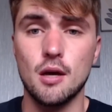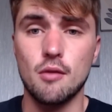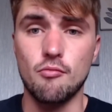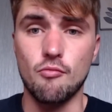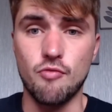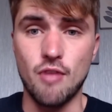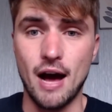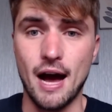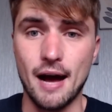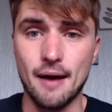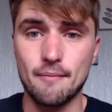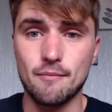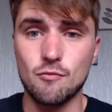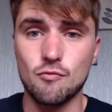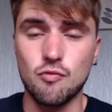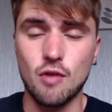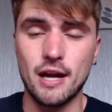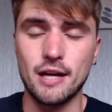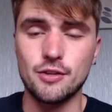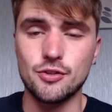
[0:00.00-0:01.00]
that
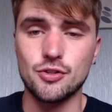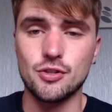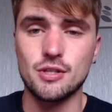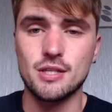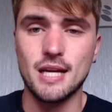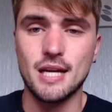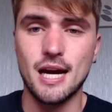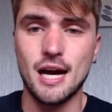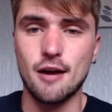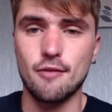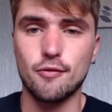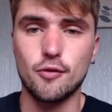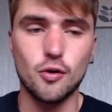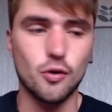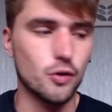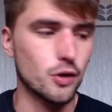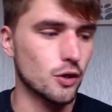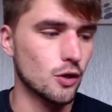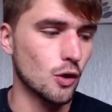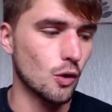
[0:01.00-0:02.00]
Rangers have
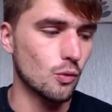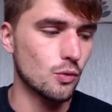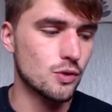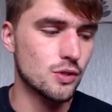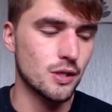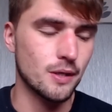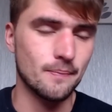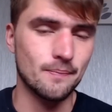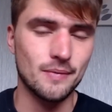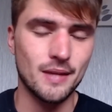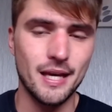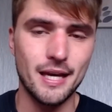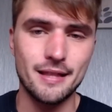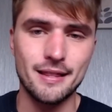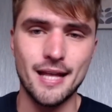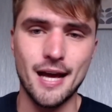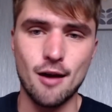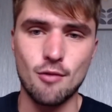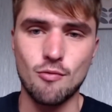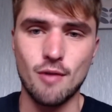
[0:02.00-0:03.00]
Connor Golton in
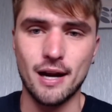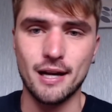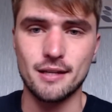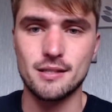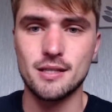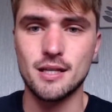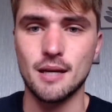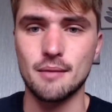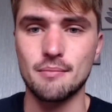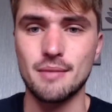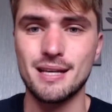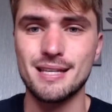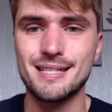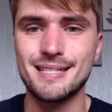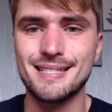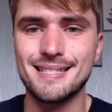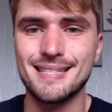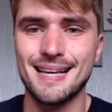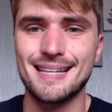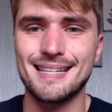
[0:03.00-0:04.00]
their ranks come
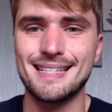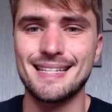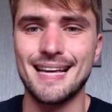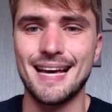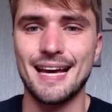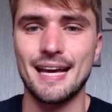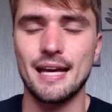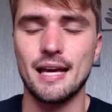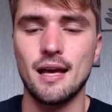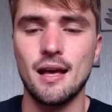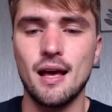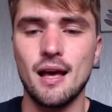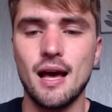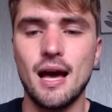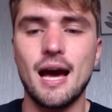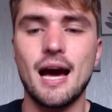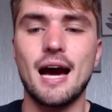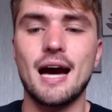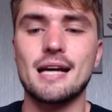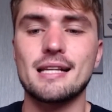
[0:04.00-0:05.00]
Sunday
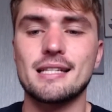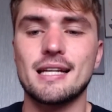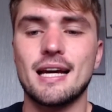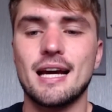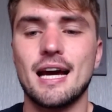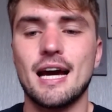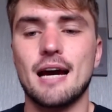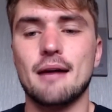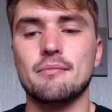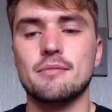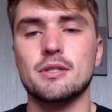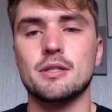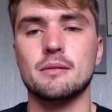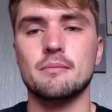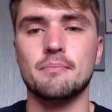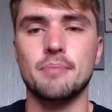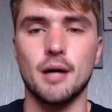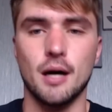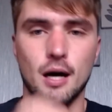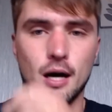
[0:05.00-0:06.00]
at Hampden
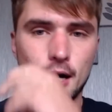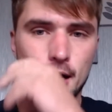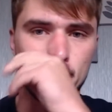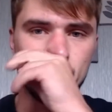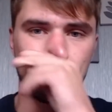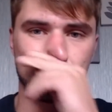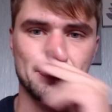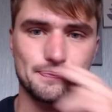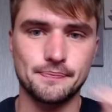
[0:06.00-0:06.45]
Park.